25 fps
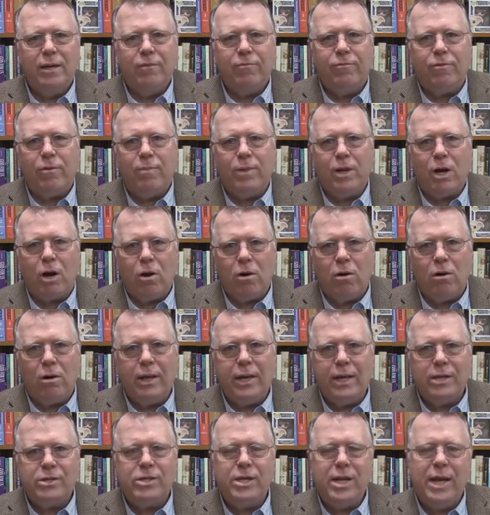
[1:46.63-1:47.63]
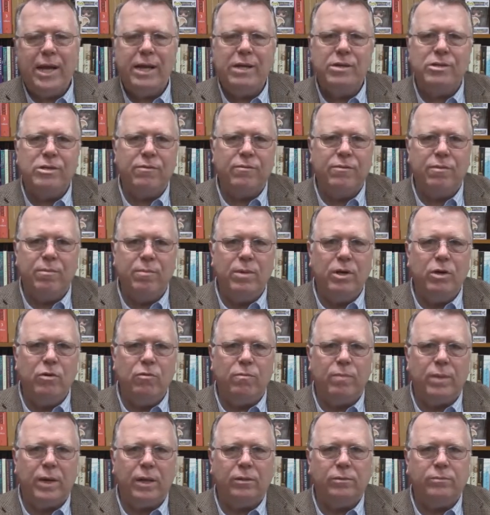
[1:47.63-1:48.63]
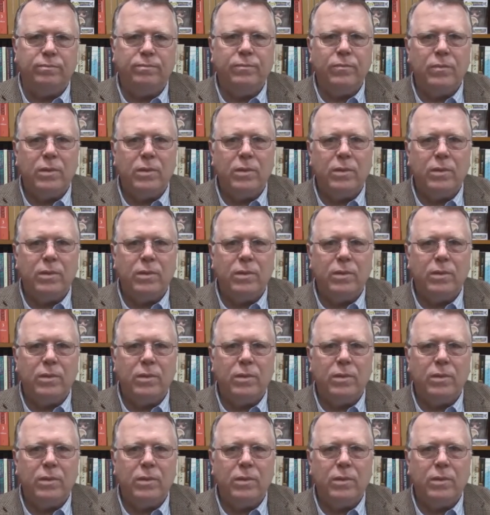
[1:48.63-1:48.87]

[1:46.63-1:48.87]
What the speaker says: From the earliest days of the movement,